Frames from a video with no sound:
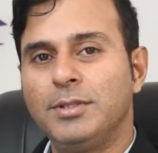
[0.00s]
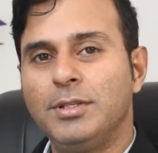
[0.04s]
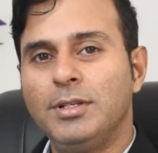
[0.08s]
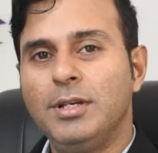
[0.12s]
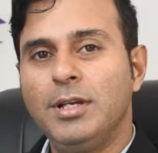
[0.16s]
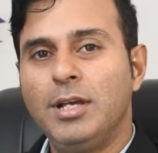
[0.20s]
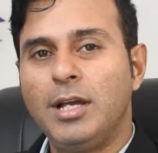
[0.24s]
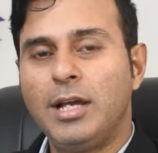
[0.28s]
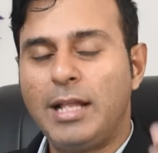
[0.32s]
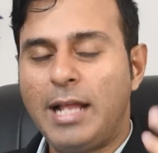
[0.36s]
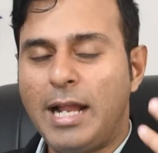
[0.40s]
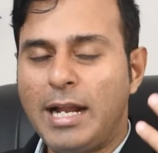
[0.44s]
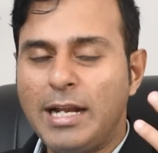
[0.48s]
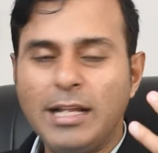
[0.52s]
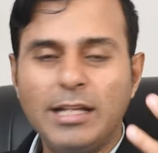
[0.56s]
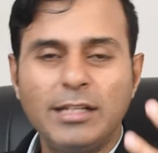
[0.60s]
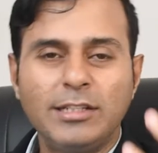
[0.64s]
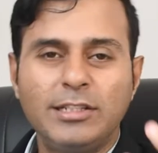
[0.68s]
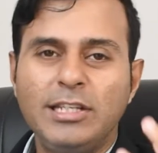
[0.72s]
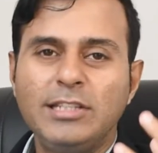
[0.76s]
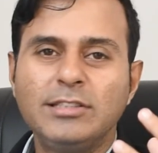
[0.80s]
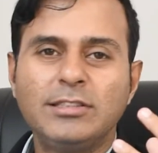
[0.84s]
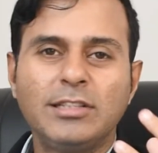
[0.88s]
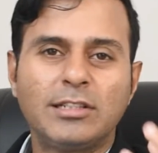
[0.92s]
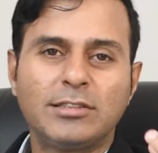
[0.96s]
Right?
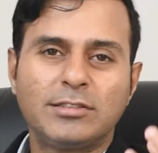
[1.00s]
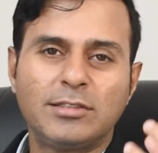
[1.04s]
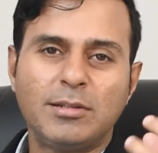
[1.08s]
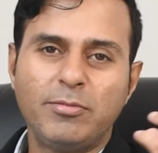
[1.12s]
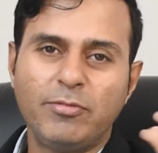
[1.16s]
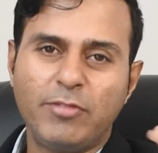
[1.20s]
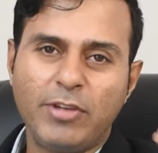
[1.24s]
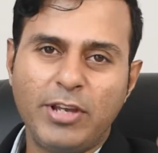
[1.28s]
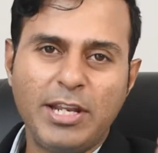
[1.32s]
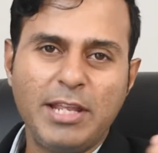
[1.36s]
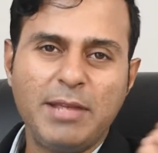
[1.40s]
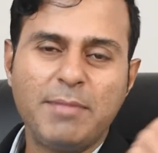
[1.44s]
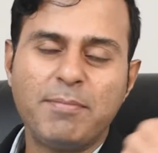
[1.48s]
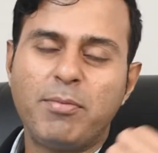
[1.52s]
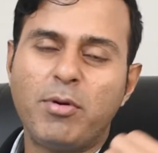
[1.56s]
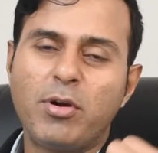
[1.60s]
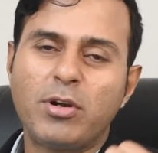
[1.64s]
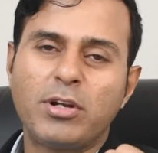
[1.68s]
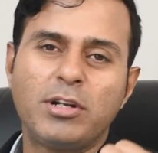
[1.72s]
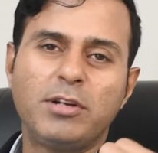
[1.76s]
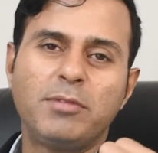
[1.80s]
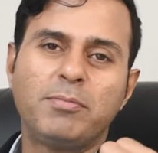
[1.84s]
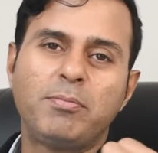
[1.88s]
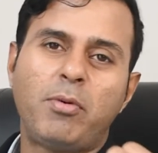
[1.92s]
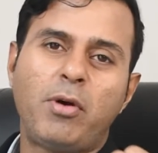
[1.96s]
These are some very
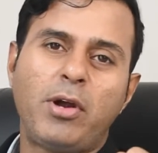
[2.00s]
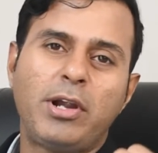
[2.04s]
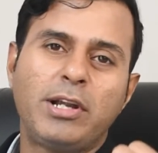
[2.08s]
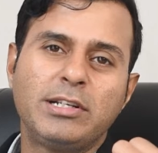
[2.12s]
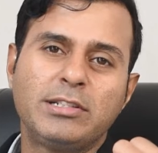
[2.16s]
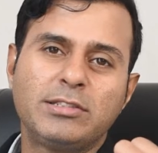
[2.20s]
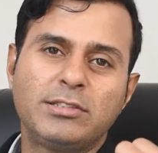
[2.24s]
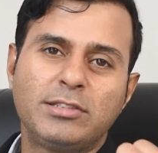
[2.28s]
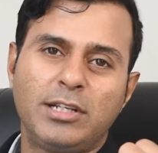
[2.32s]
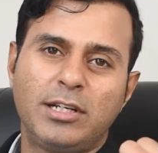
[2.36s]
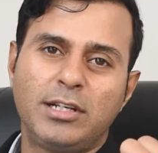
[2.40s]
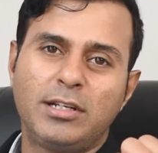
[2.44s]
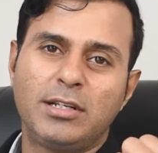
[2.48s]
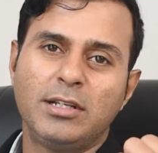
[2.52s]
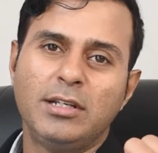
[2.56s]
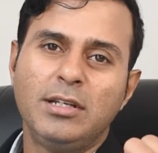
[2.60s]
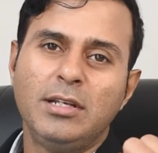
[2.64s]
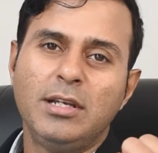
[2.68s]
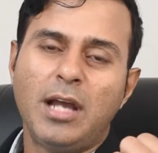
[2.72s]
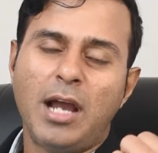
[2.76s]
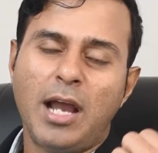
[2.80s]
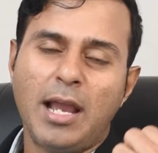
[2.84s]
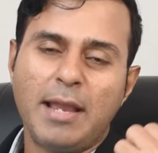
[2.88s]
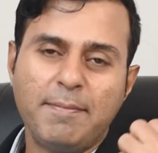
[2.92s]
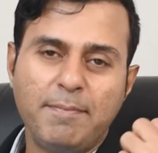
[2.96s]
important points that
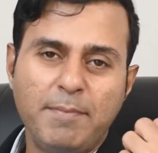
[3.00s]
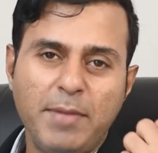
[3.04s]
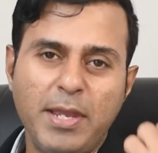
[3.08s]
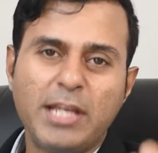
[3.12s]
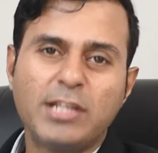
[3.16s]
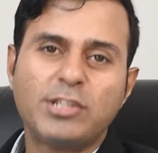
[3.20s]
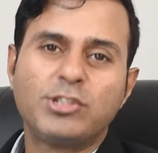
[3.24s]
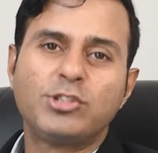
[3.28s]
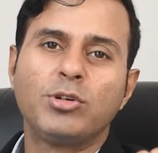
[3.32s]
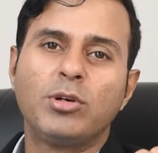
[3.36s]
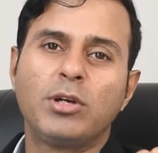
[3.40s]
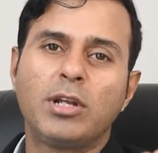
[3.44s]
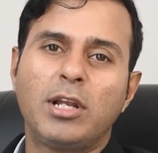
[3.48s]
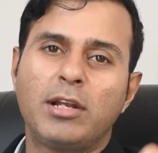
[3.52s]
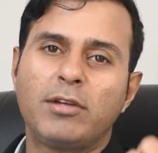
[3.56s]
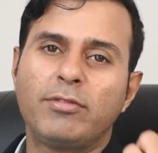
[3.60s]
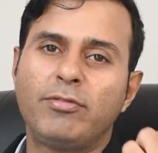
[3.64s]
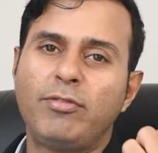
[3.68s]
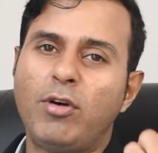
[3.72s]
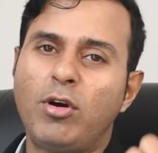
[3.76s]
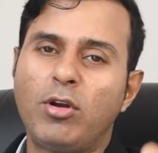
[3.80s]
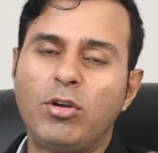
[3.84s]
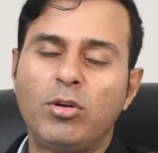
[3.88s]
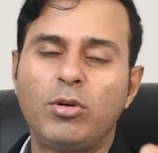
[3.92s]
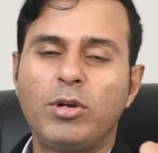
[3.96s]
I make sure are
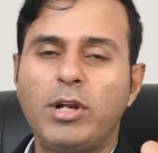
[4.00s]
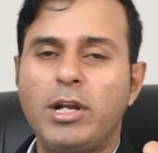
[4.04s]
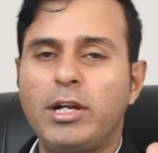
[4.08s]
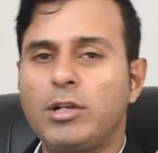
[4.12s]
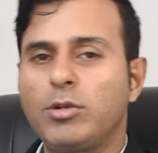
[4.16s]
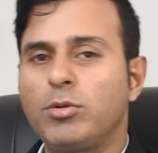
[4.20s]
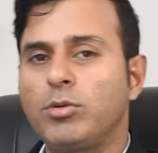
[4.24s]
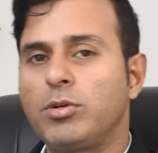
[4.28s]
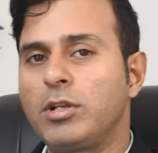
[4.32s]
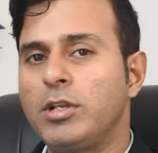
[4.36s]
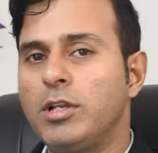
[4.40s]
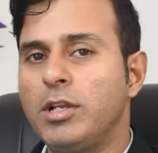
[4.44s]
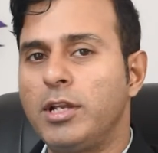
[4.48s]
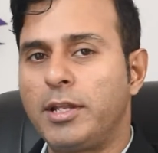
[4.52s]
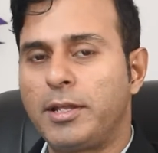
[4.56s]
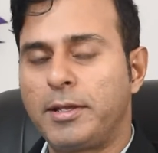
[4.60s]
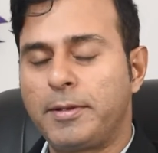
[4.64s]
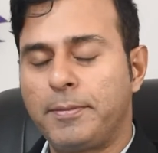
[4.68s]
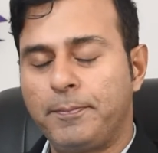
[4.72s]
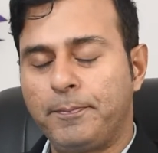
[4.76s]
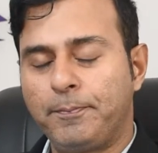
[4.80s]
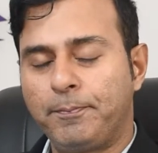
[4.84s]
followed at our clinic.